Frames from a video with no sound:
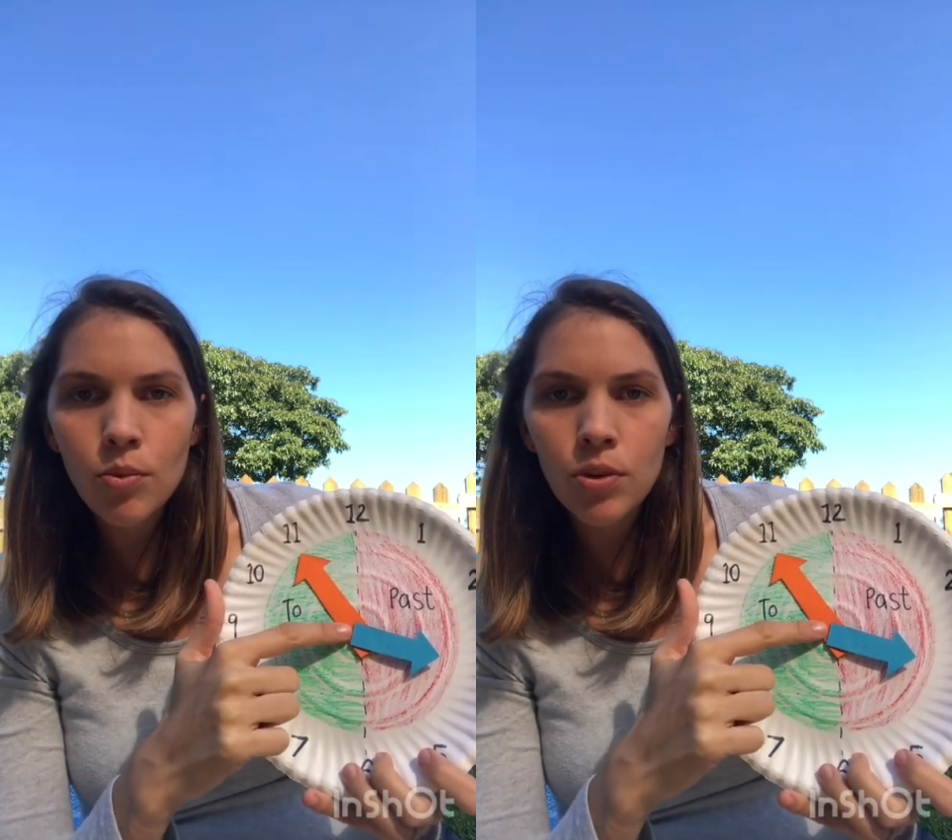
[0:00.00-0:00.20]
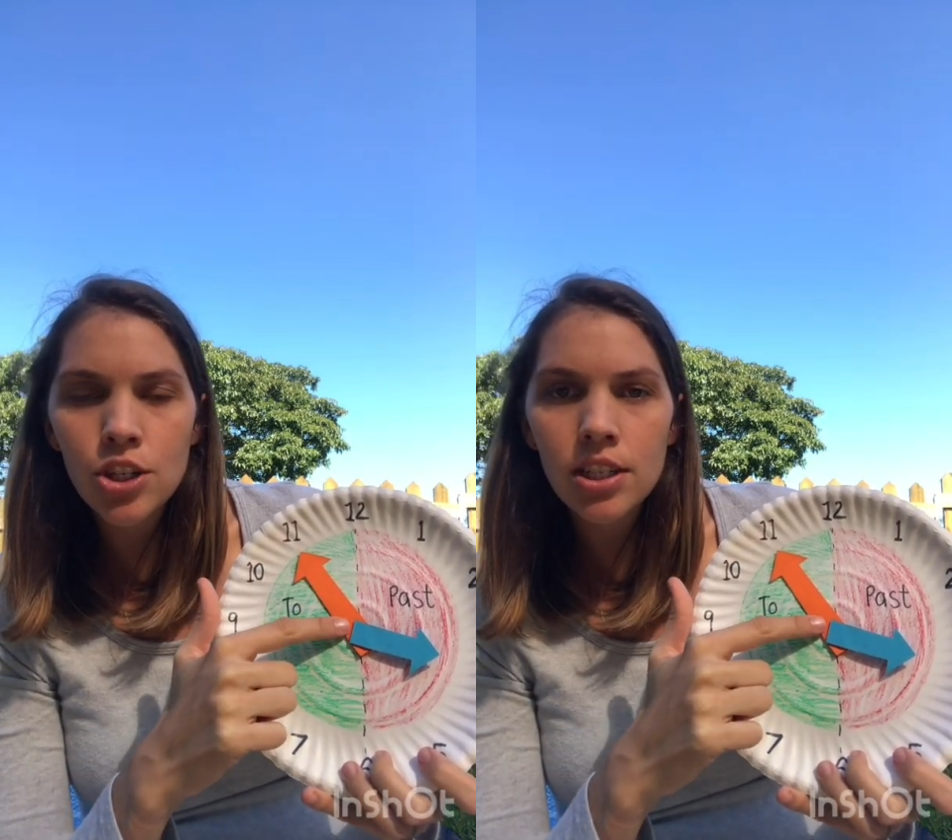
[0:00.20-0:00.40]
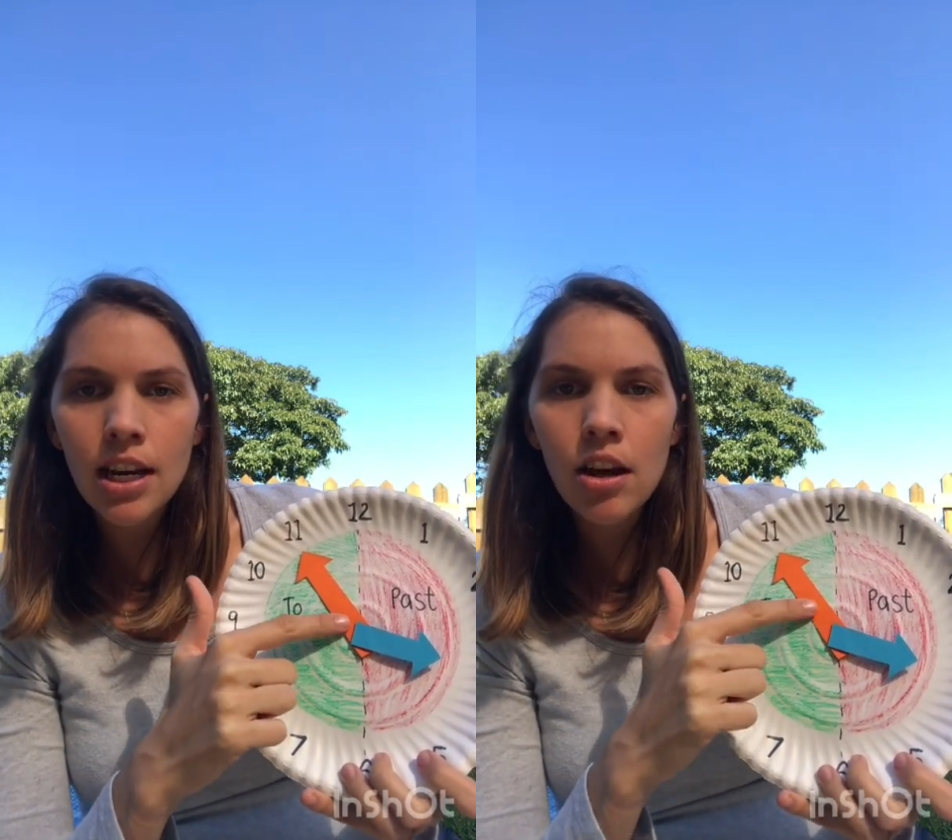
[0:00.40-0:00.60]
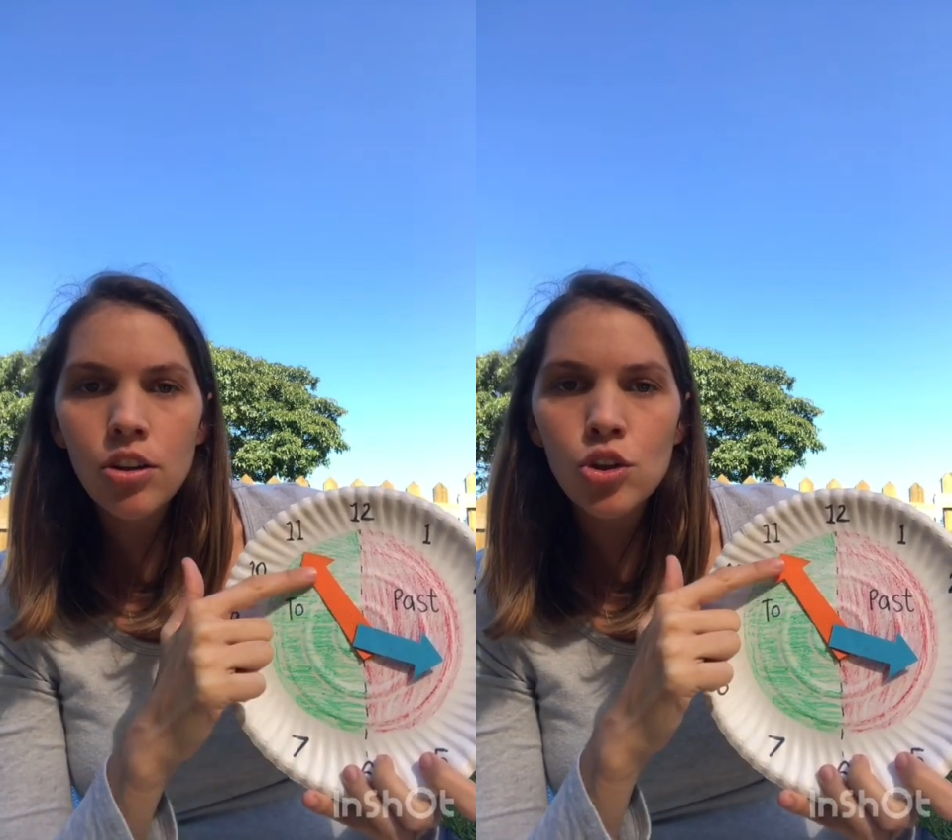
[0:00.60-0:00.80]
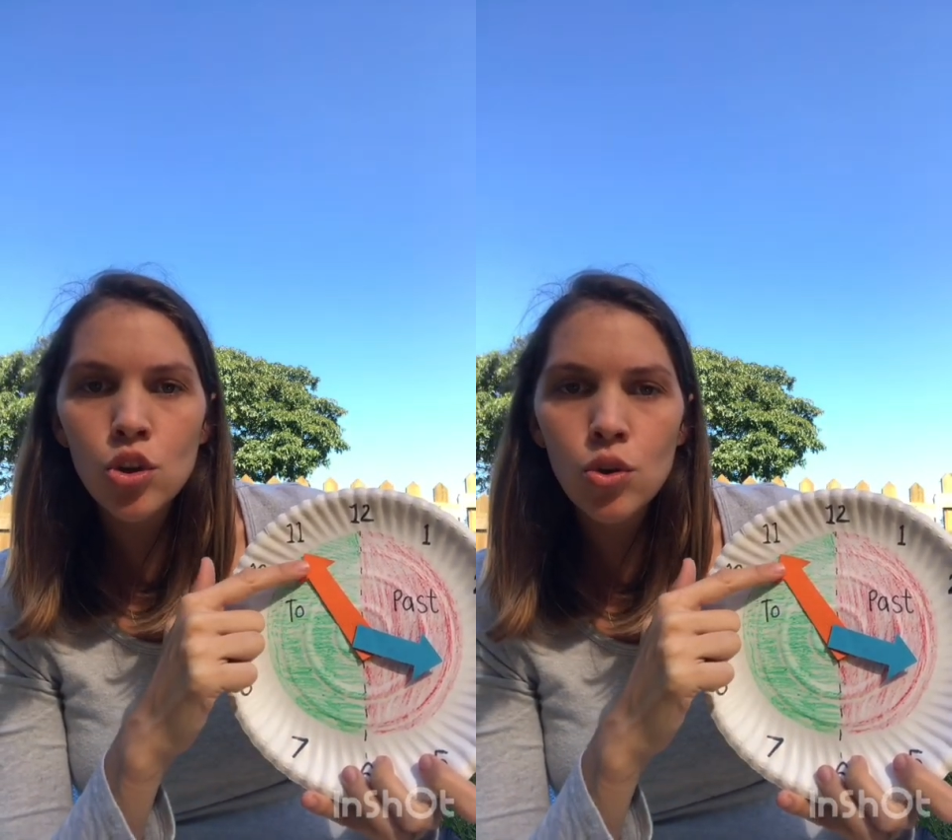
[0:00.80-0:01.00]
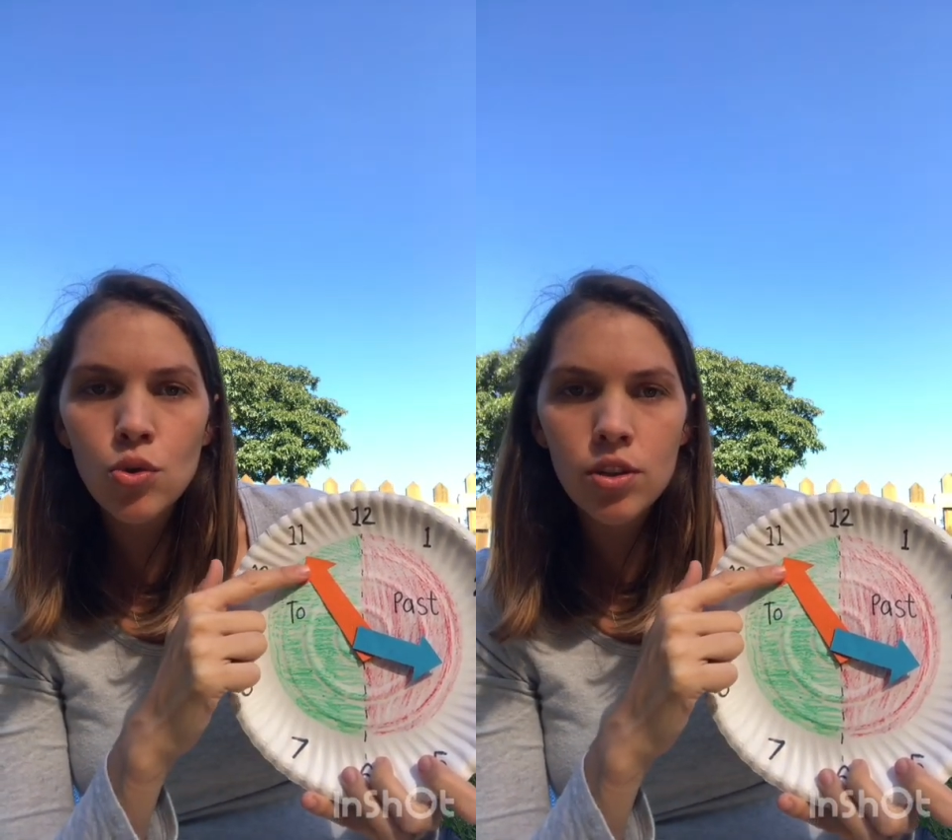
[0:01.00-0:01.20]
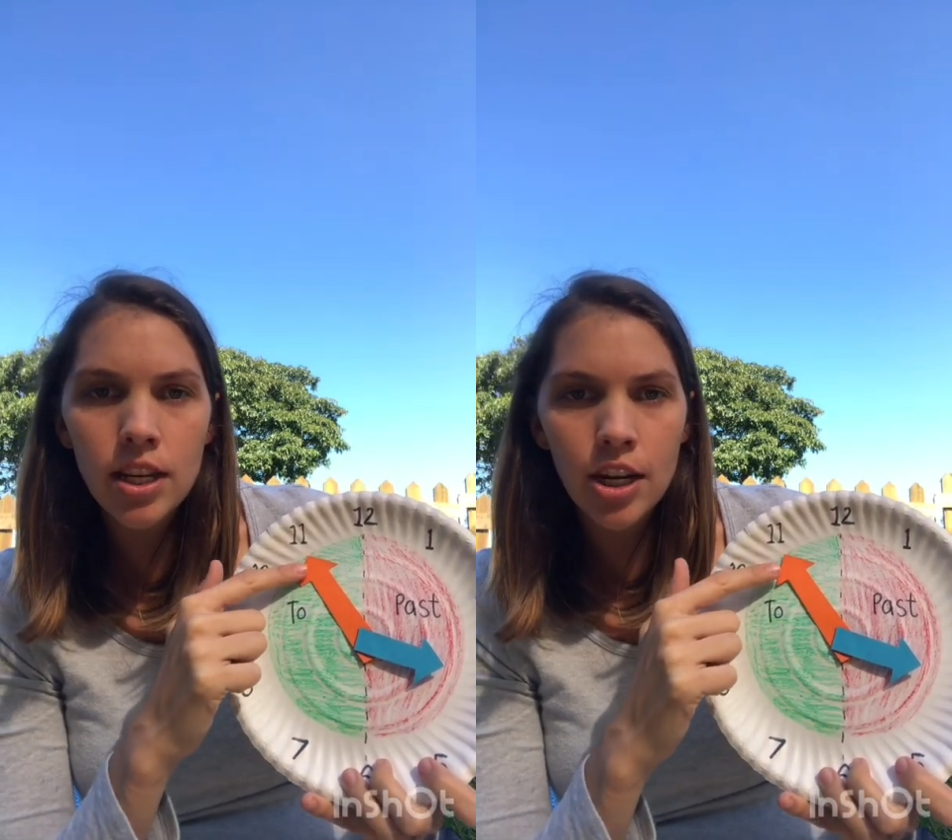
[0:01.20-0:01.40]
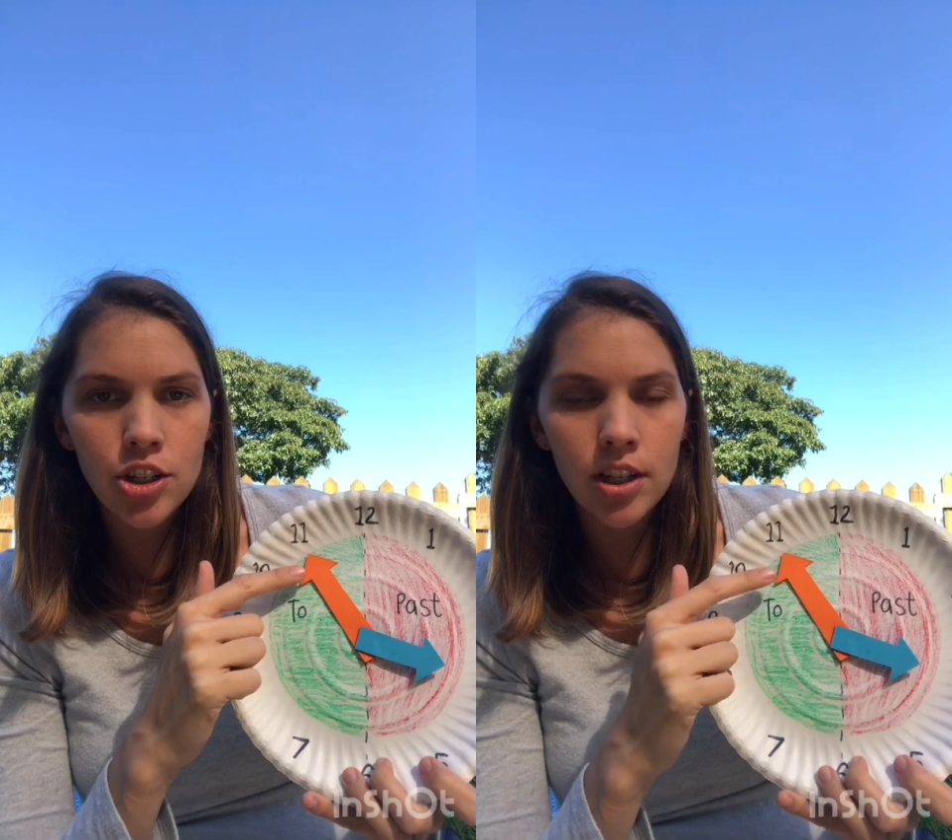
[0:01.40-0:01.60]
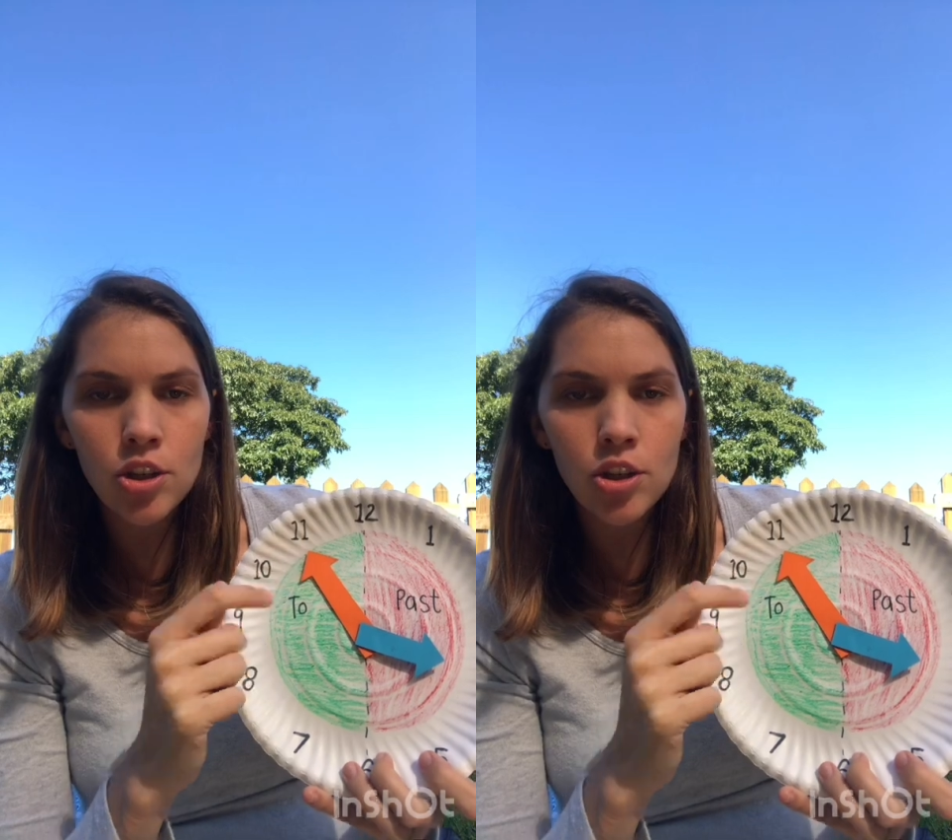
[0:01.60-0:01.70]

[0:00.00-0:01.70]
which is our to section.